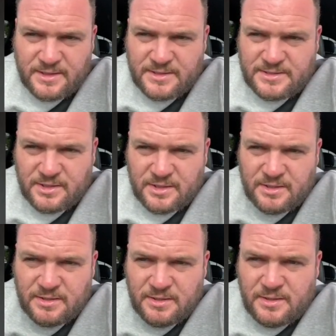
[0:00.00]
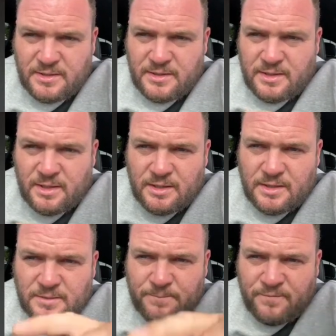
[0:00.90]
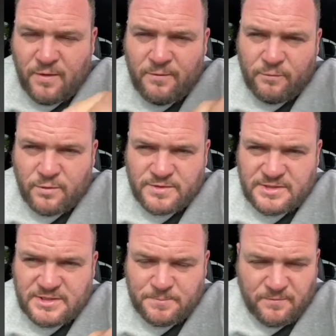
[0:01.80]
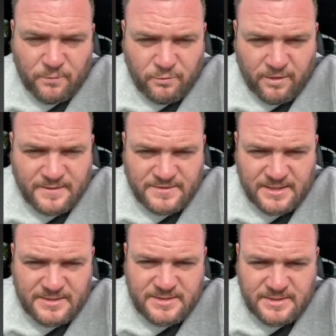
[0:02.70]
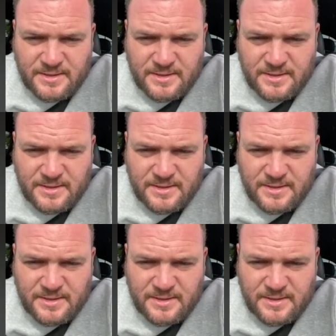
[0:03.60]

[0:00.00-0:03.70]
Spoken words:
It's further on just before Gravesend.